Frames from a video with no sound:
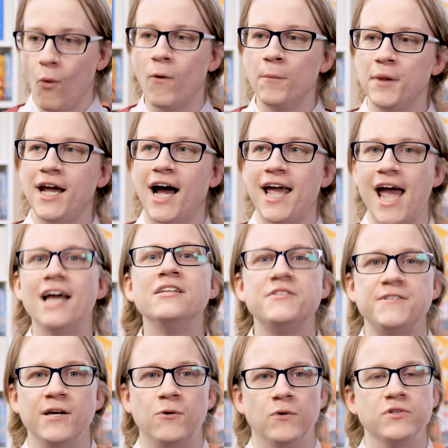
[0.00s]
Normally I hate
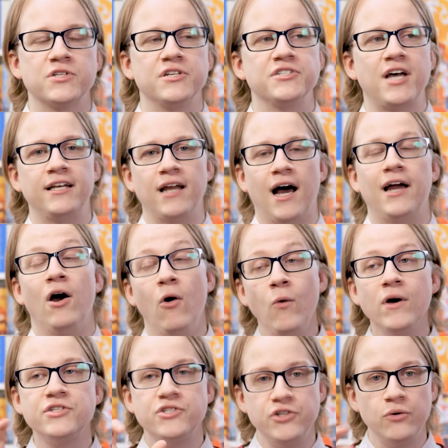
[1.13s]
sequels because I
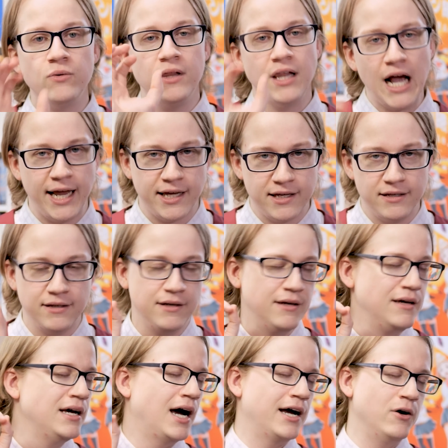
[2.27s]
always do like
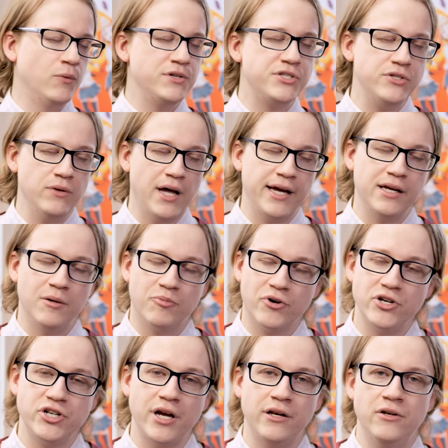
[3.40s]
and
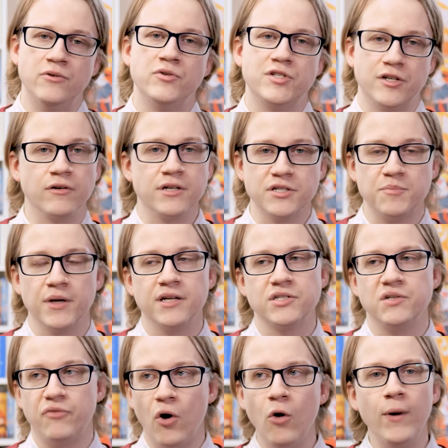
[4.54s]
appreciate new series,
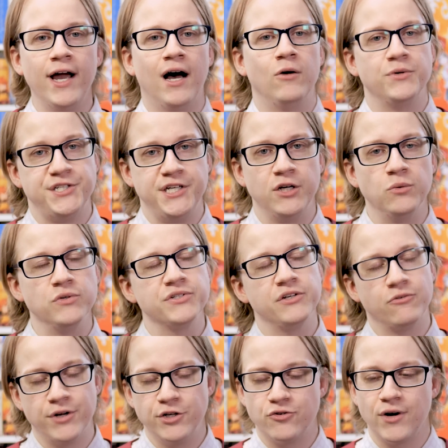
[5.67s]
because if all we got was sequels
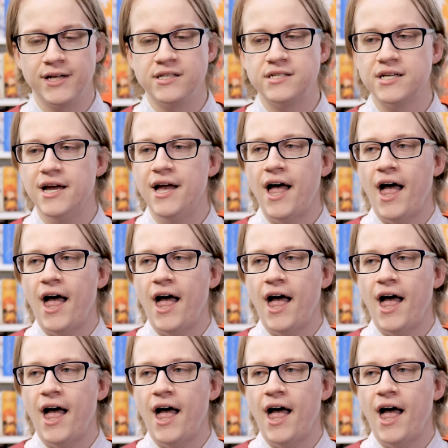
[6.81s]
and retreads,